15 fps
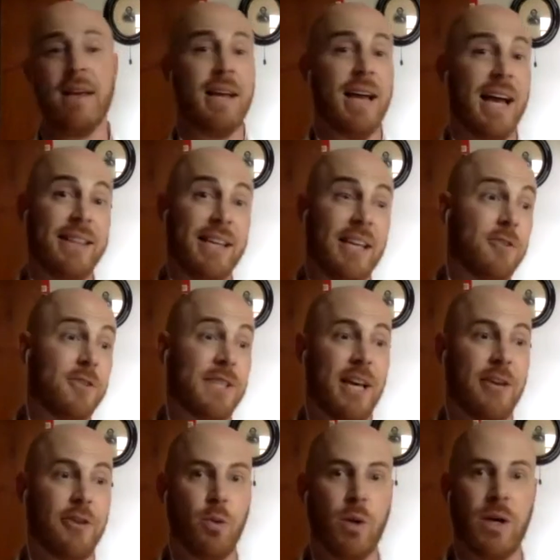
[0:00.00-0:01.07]
Yeah. And then there's the
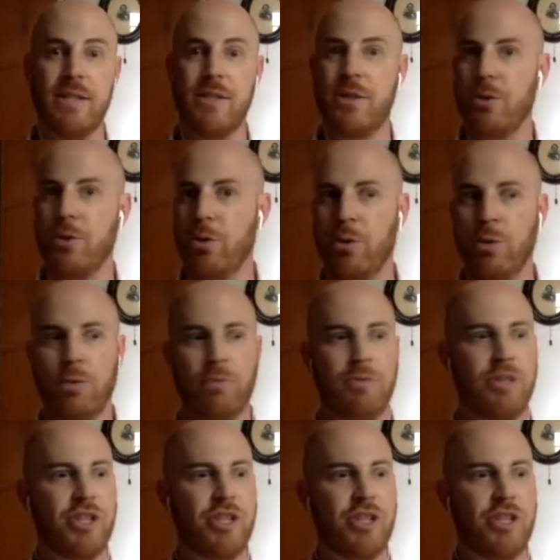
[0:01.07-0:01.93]
other ones who